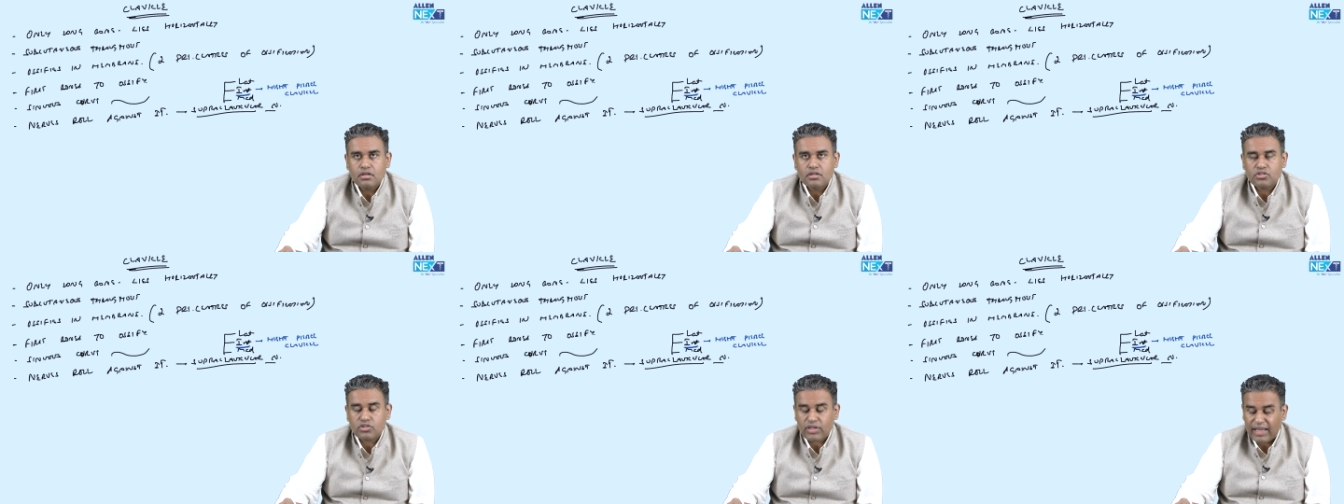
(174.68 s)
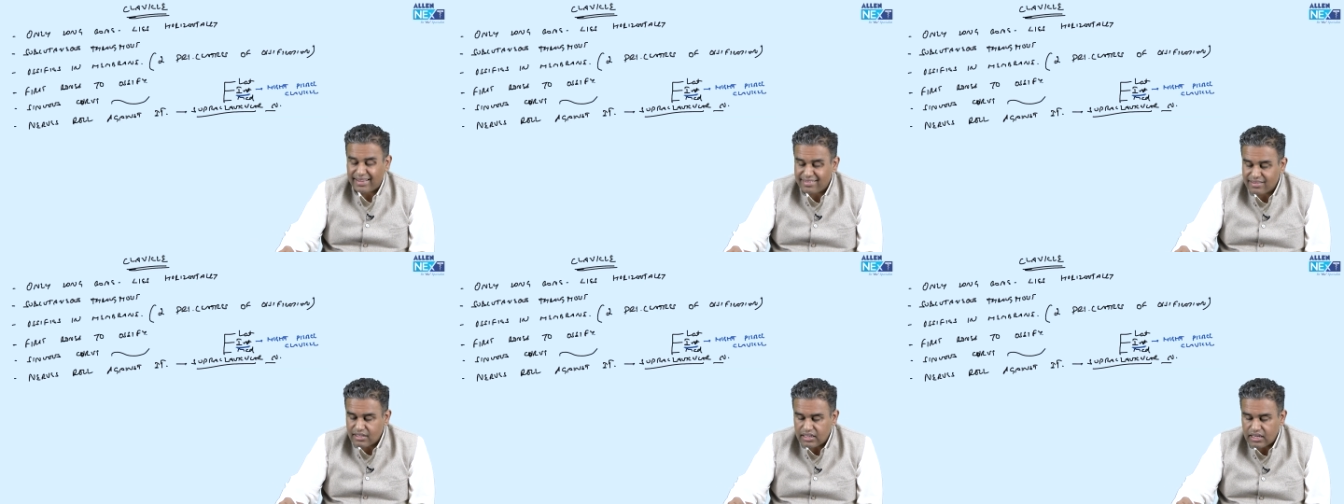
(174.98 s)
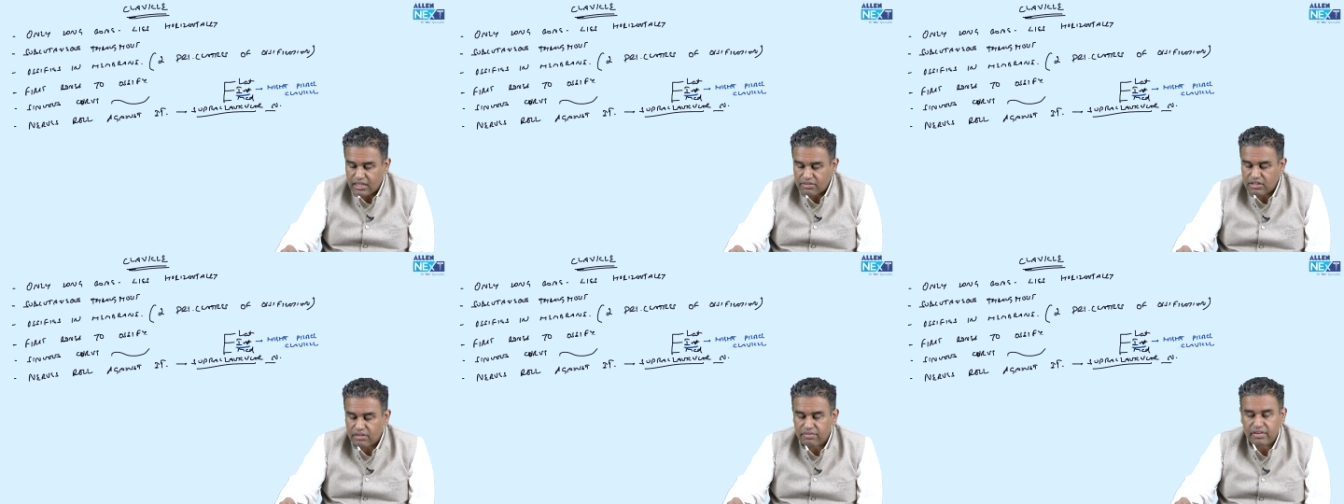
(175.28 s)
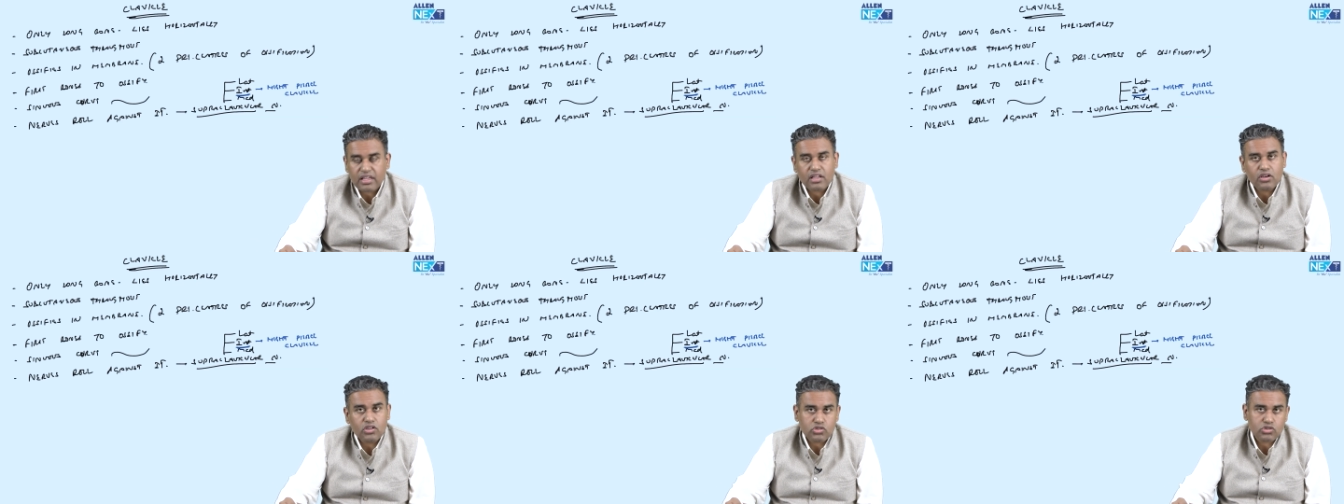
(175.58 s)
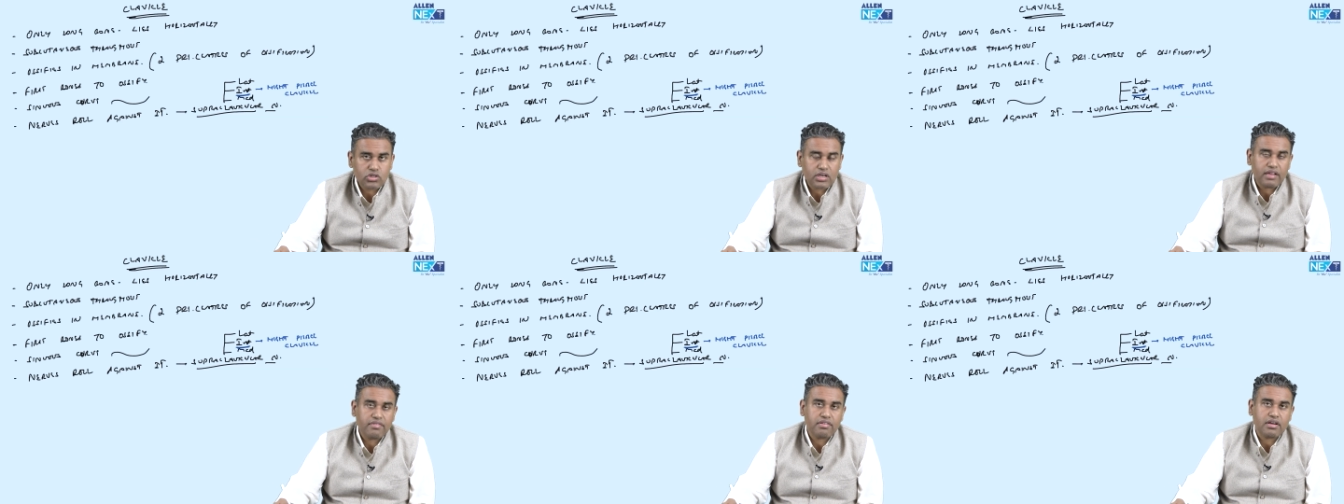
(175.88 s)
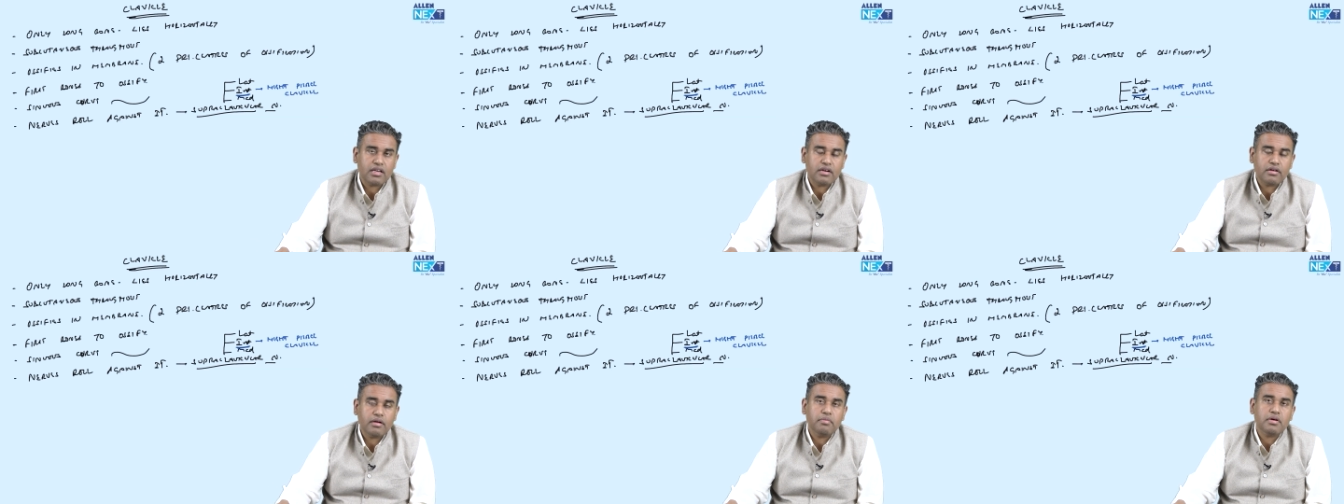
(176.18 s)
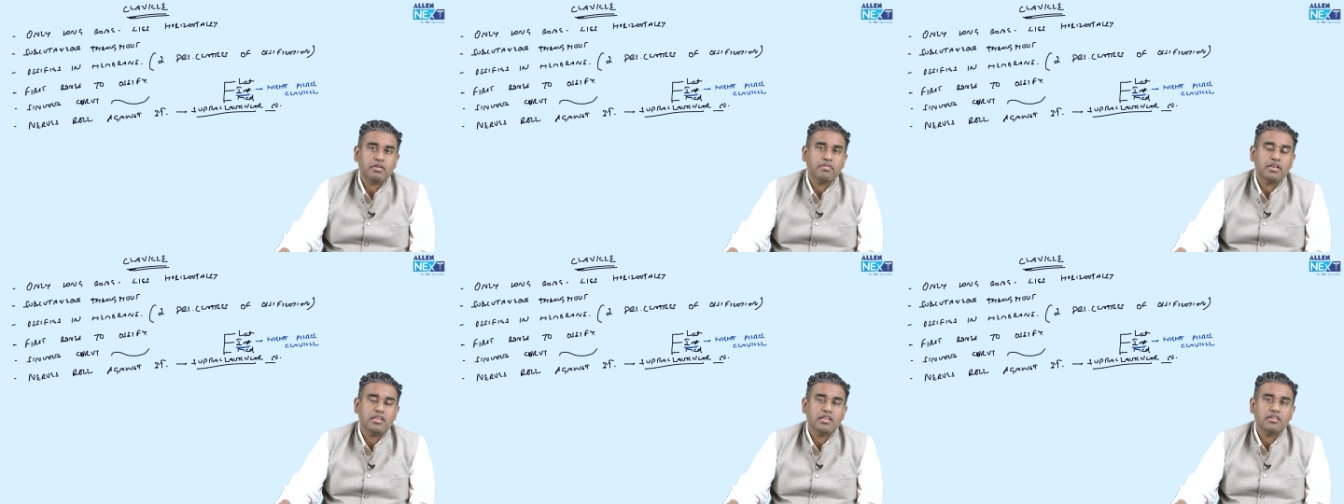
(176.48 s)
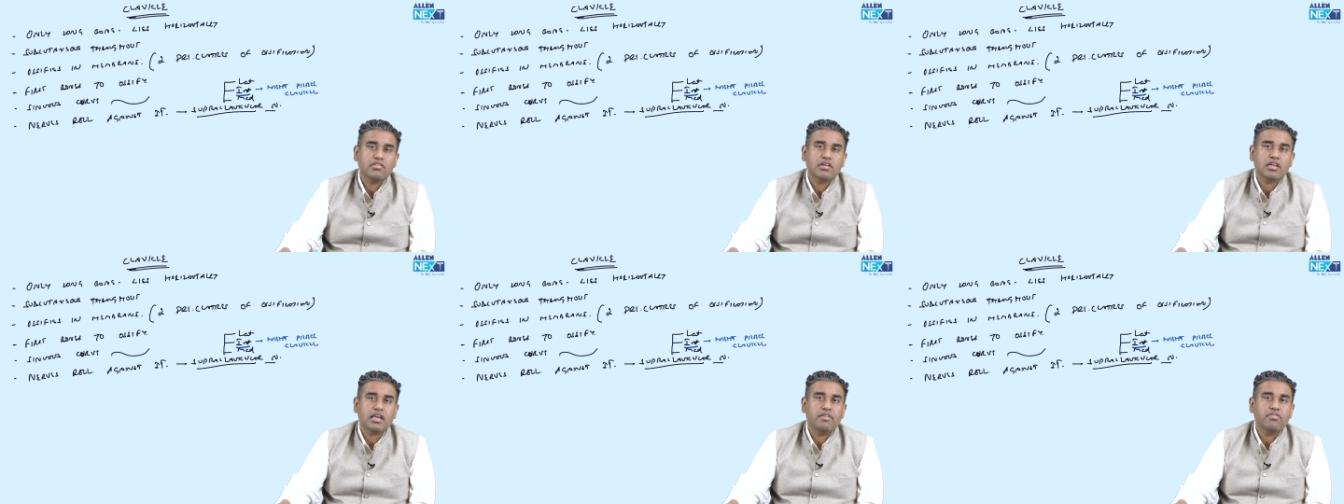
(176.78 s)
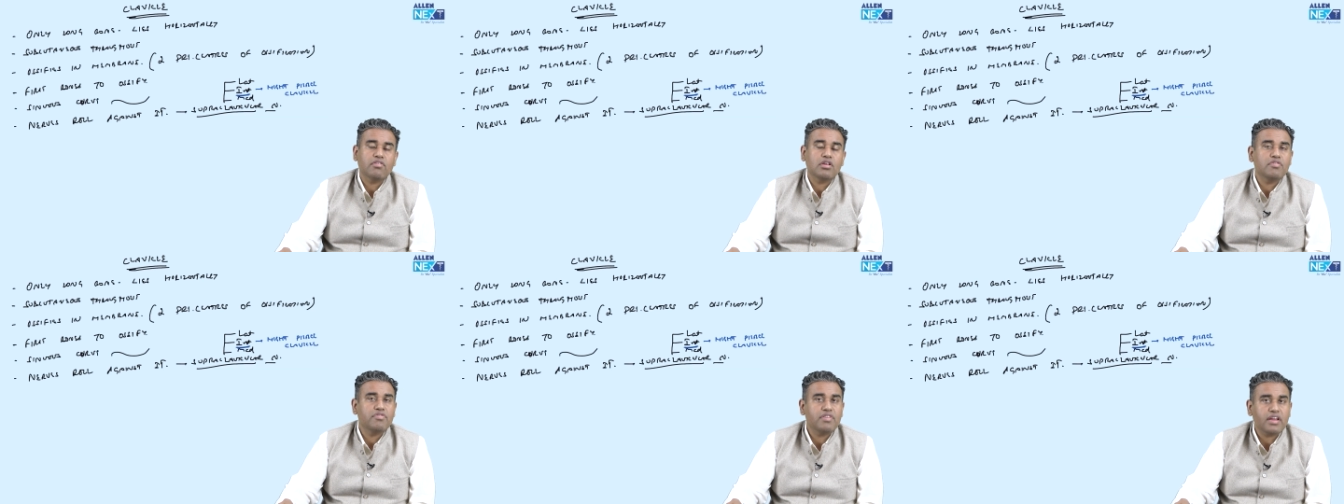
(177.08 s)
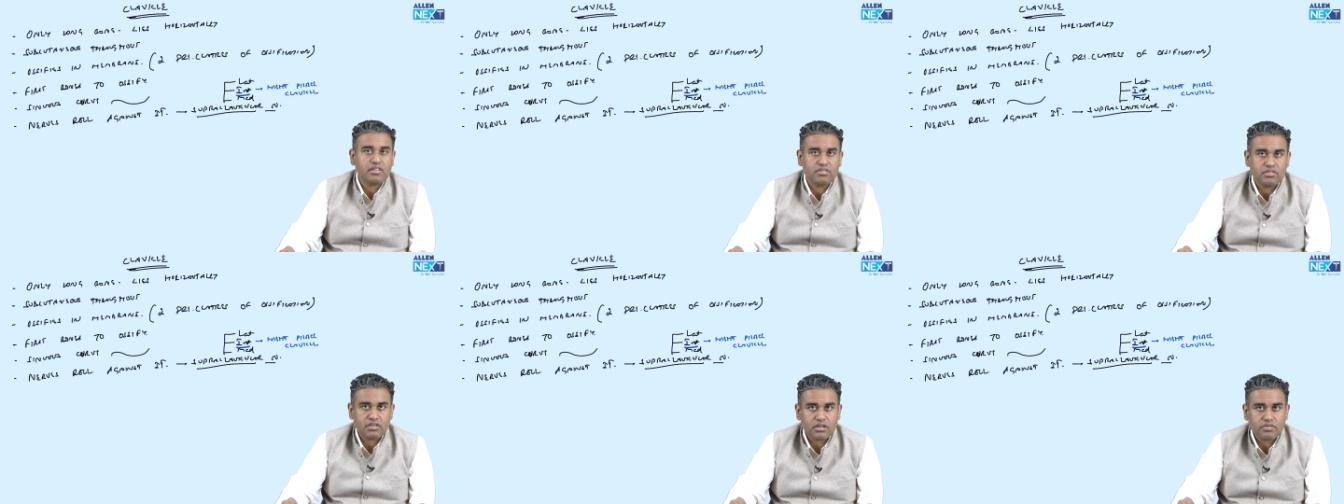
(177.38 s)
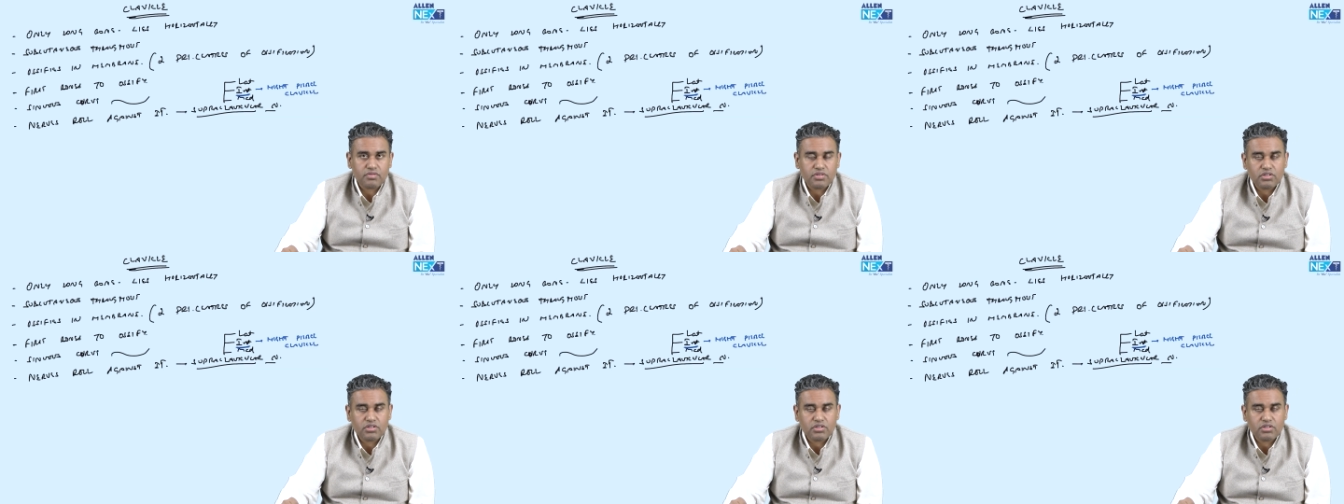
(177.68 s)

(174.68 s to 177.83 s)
So as the nerves are very close to clavicle, remember when there's a clavicle fracture,